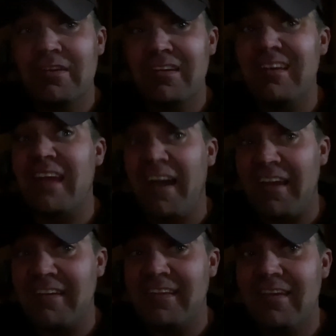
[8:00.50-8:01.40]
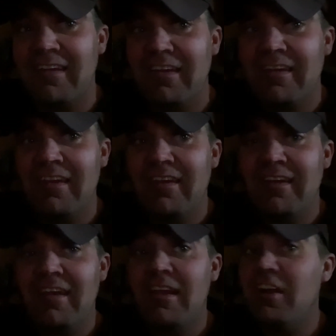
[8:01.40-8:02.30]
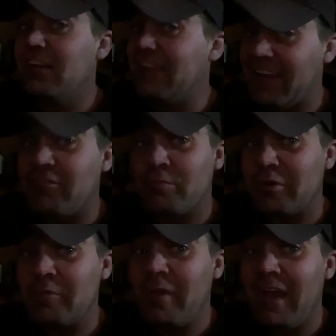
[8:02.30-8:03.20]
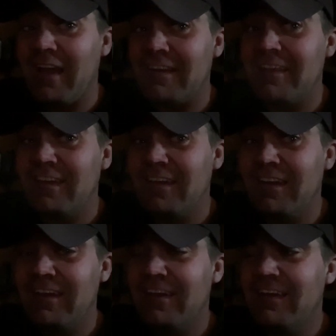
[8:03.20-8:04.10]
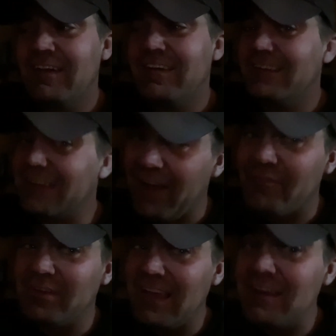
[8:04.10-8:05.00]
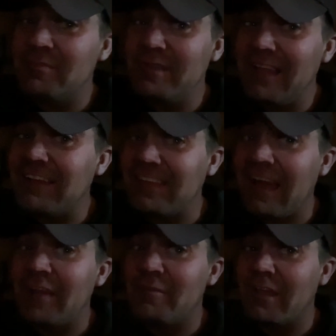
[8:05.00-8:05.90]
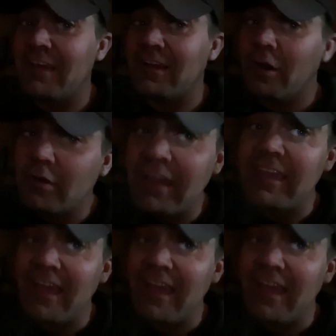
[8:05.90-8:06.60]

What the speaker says: died. That's pretty bad. Now, if it got to be like that, I'd be like, okay, yeah,